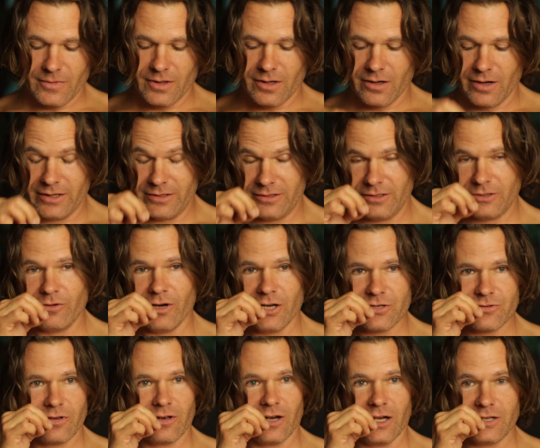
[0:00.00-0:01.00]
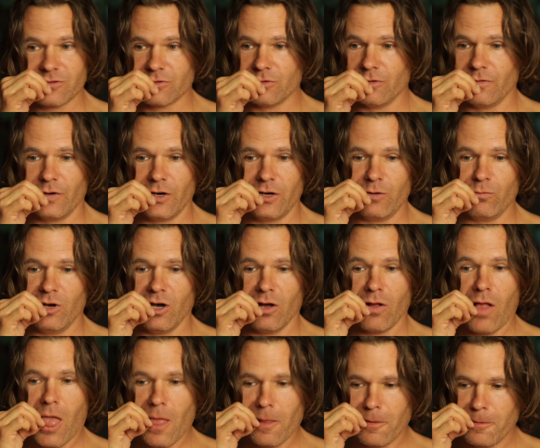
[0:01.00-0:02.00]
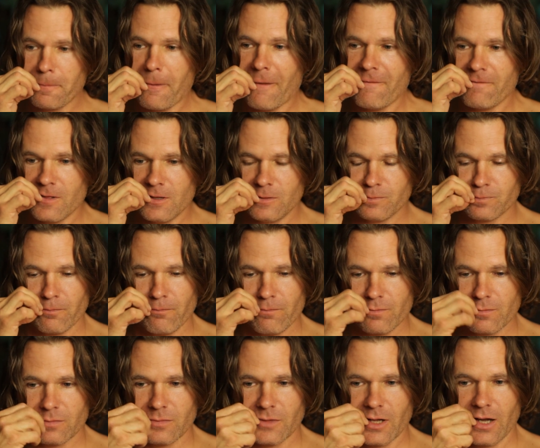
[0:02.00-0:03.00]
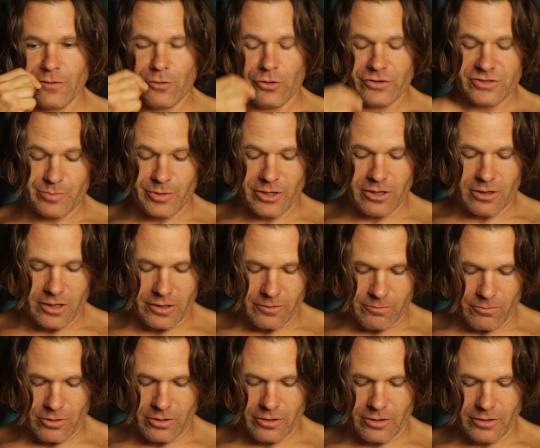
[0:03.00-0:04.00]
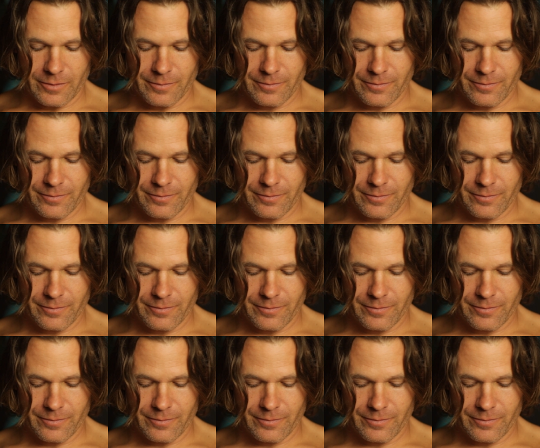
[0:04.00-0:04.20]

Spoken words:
I did graduate high school very well. I've always been a hard worker,